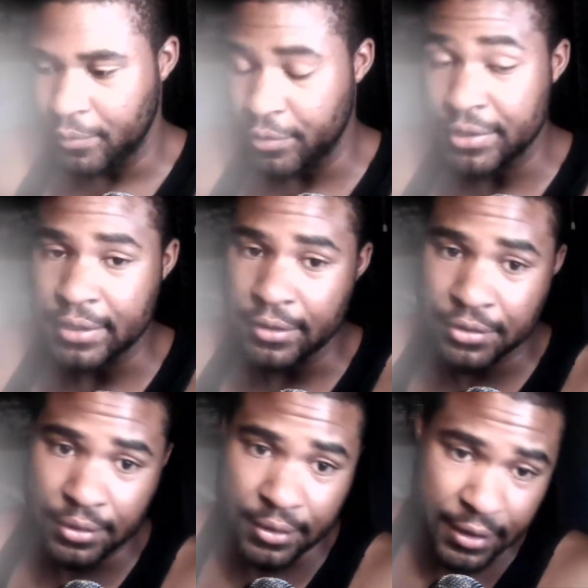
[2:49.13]
which is
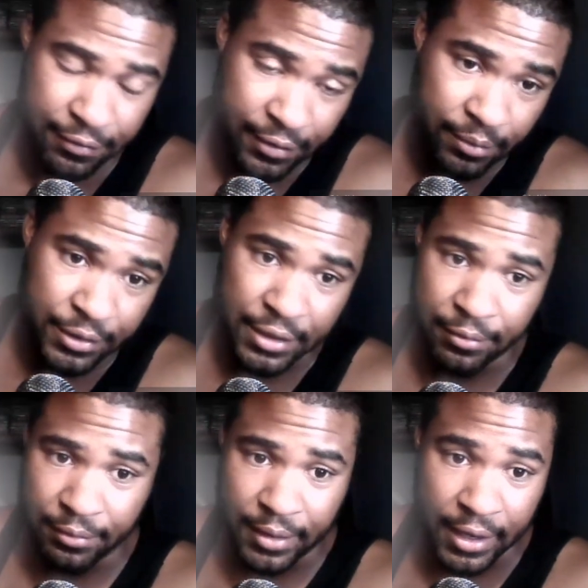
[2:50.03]
also a good film, which I
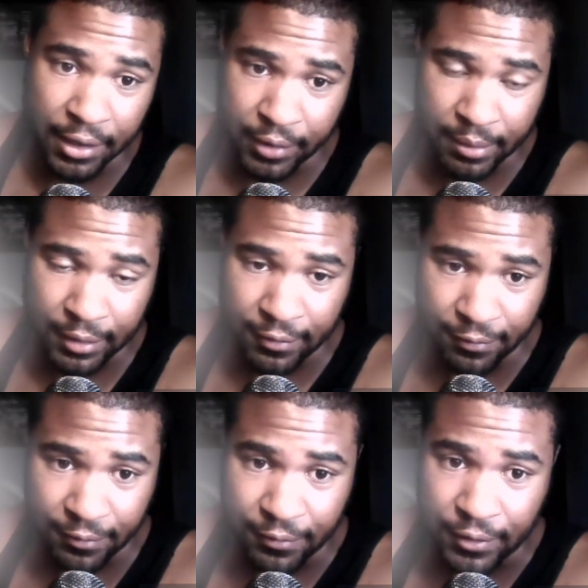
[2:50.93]
highly recommend
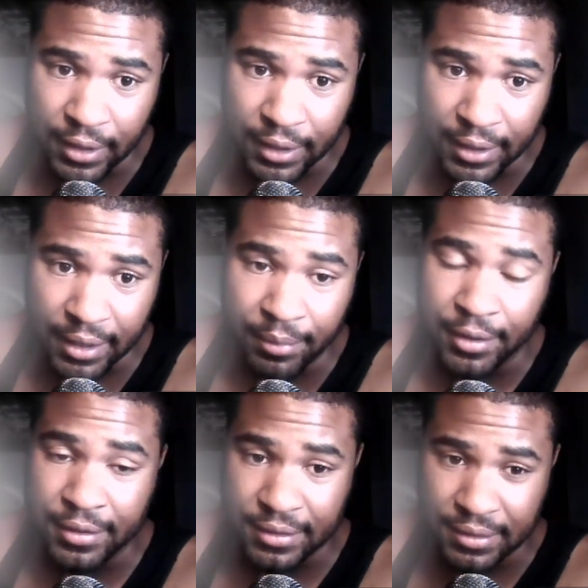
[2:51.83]
uh,
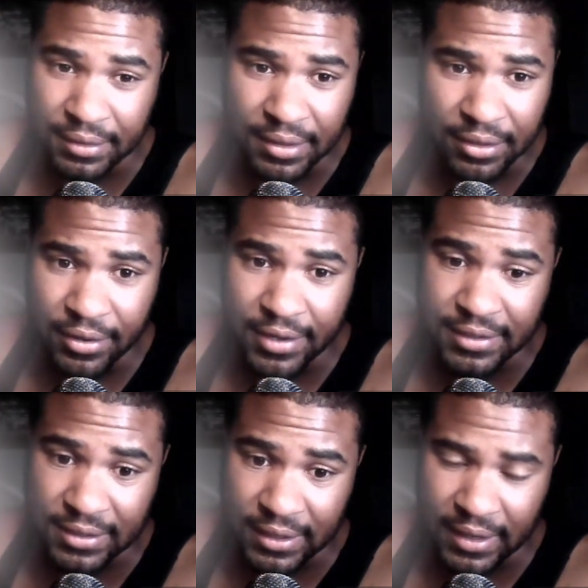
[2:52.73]
anybody to, who
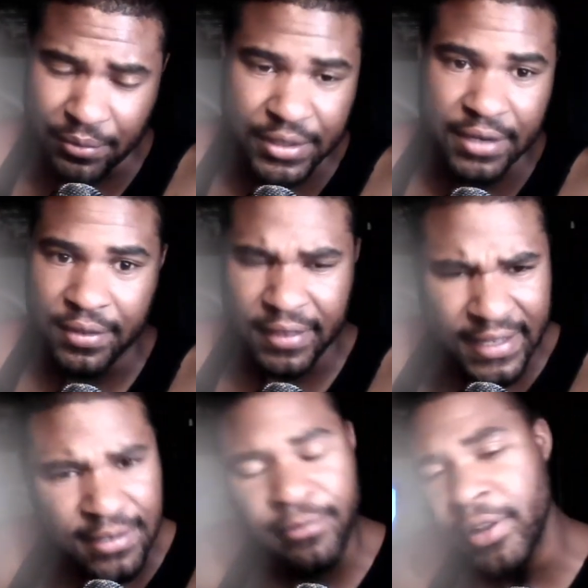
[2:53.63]
hasn't seen that, which I think
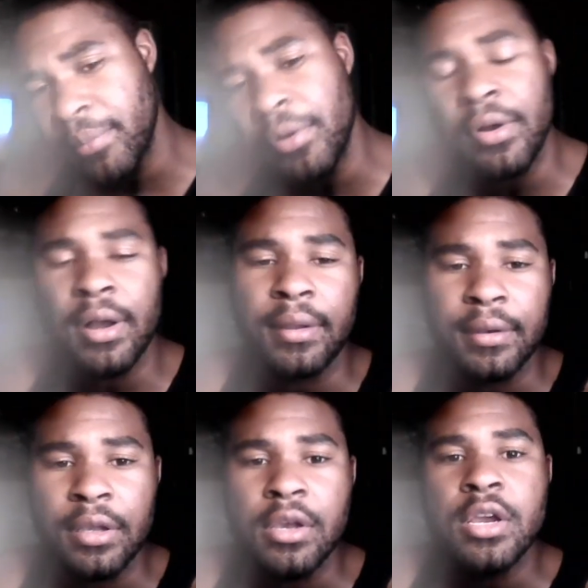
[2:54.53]
that's available on